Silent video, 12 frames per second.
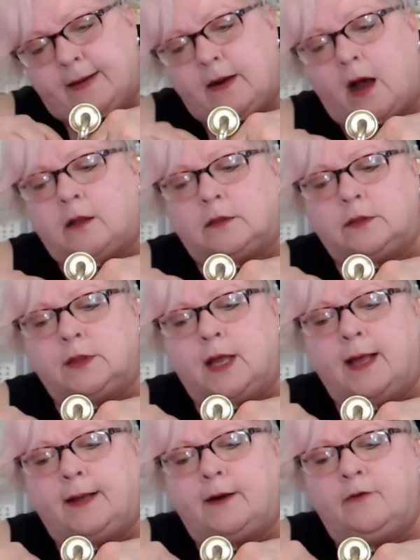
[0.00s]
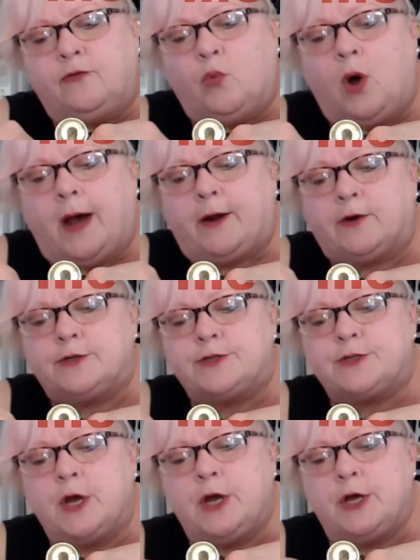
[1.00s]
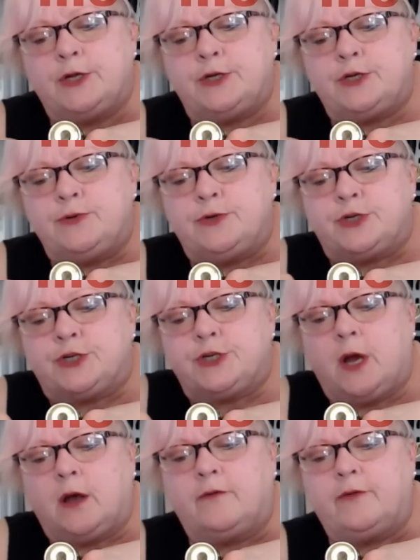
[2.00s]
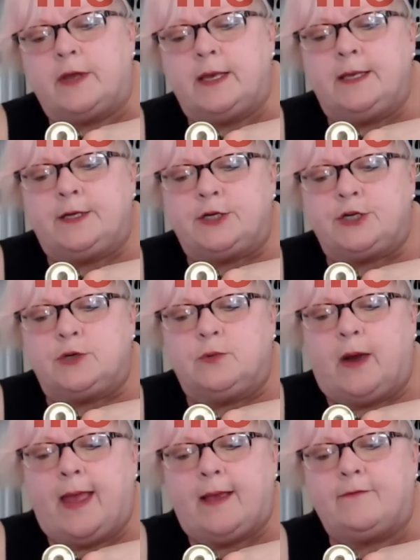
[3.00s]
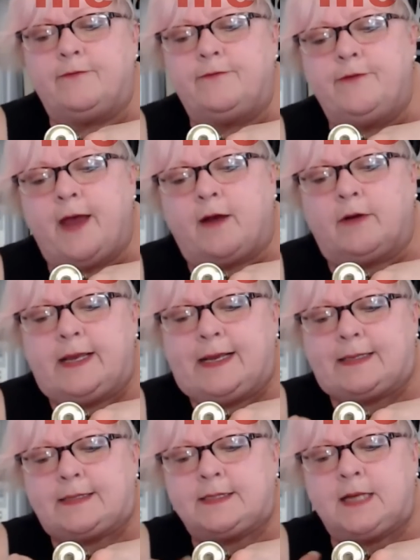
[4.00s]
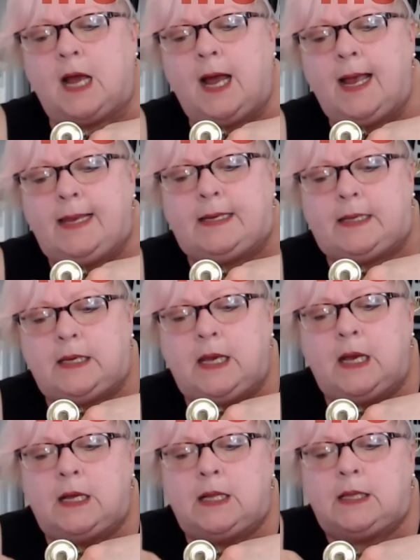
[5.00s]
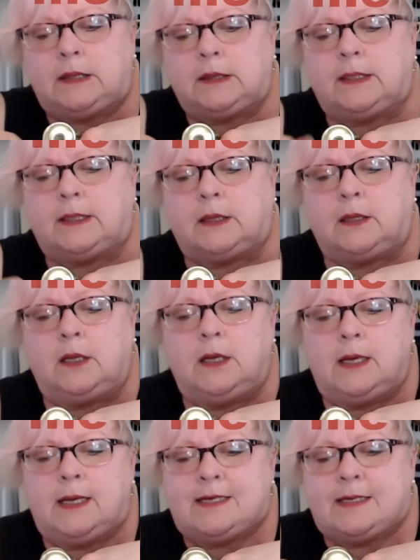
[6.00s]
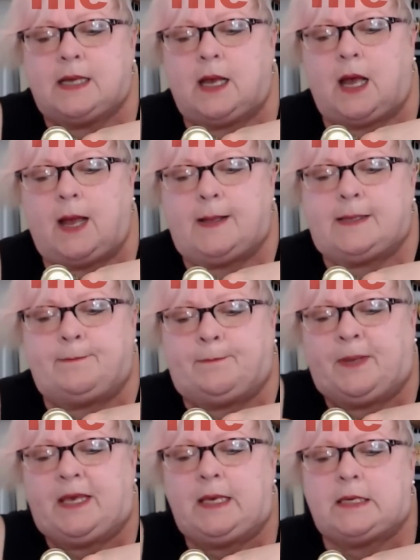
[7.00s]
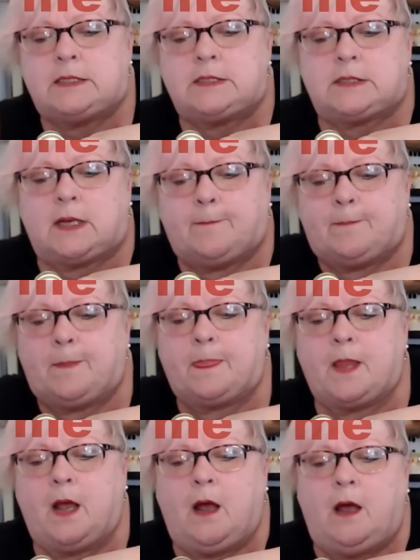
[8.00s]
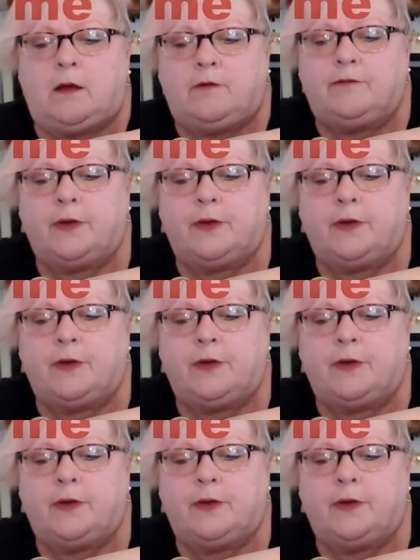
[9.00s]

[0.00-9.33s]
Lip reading: a lot of wires to shove into a very tiny little piece of